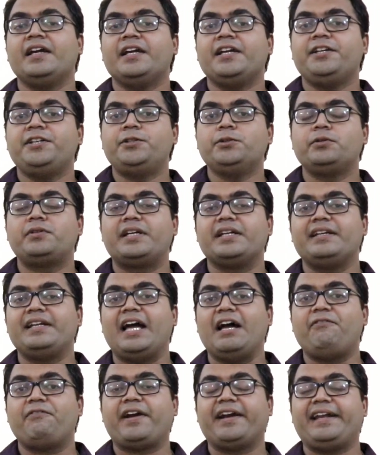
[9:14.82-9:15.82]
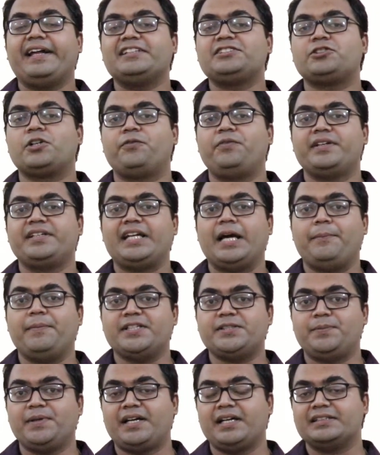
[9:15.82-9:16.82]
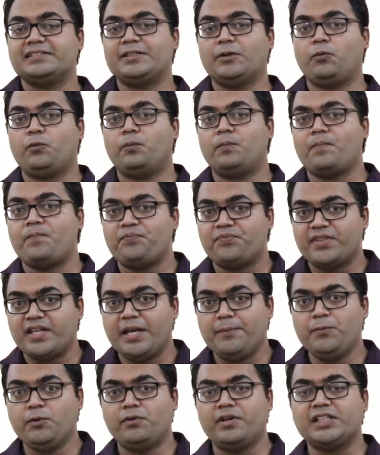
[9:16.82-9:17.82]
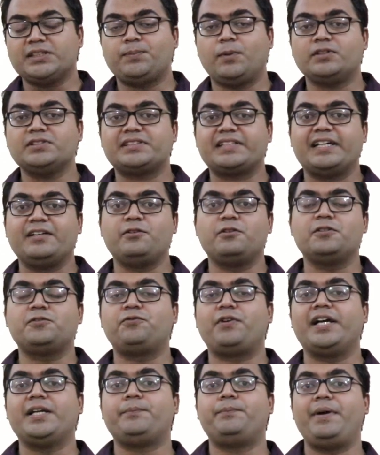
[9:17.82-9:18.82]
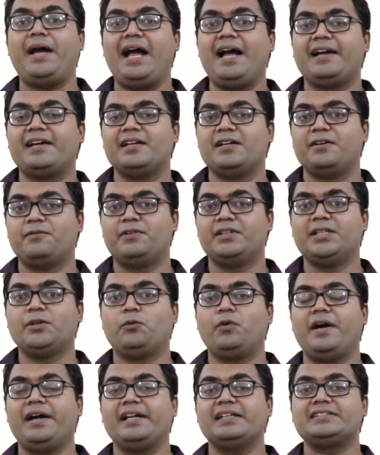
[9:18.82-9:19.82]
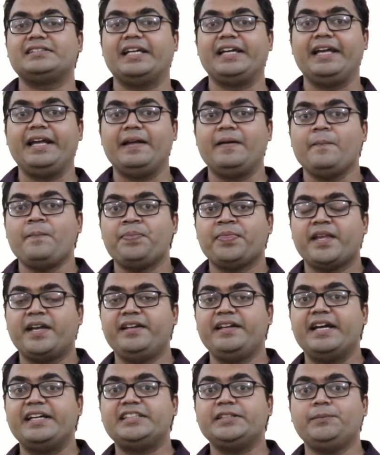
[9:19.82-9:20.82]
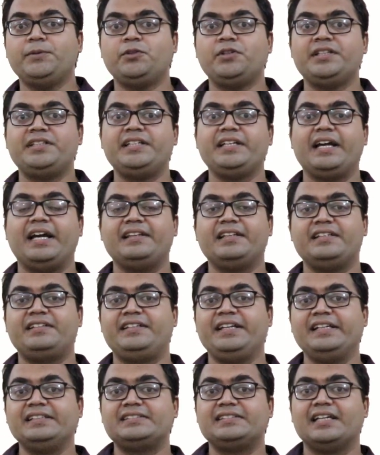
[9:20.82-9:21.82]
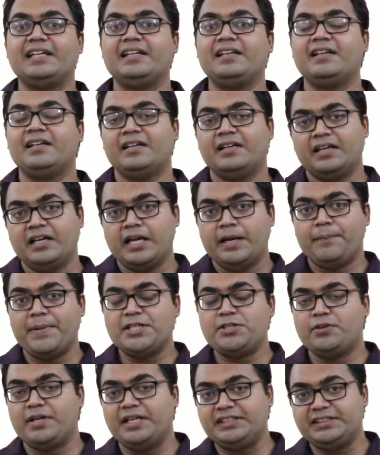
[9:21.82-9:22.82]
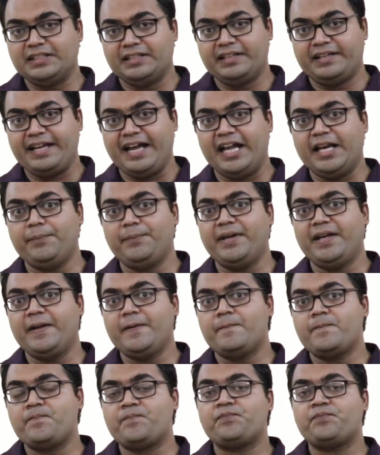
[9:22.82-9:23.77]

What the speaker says: you can have catastrophic damage, because the immune response cannot fight back with the virus, the innate immunity, and the T cell maturation can be